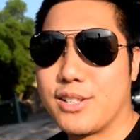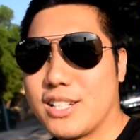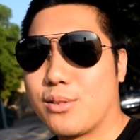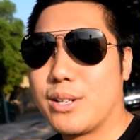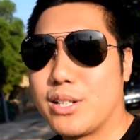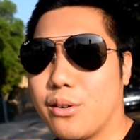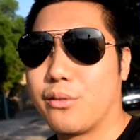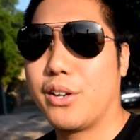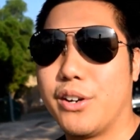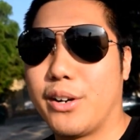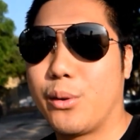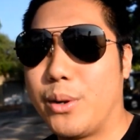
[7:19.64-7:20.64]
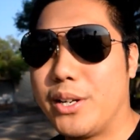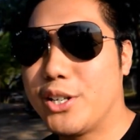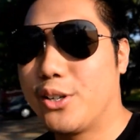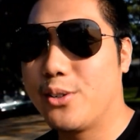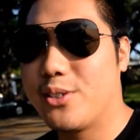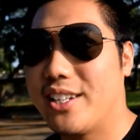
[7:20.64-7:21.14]
just reached over here at
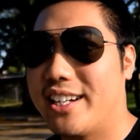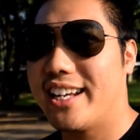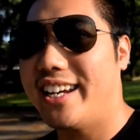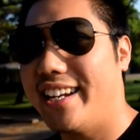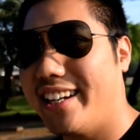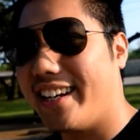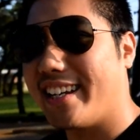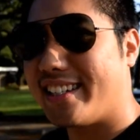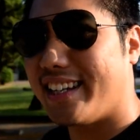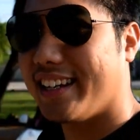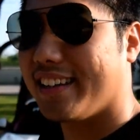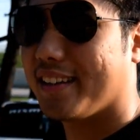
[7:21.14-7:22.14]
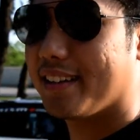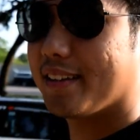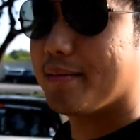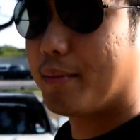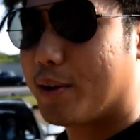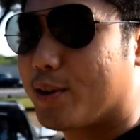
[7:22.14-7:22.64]
Guichos and again, like I said,
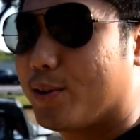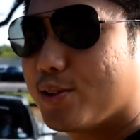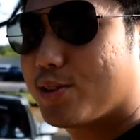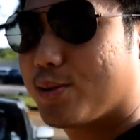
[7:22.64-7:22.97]
Marco's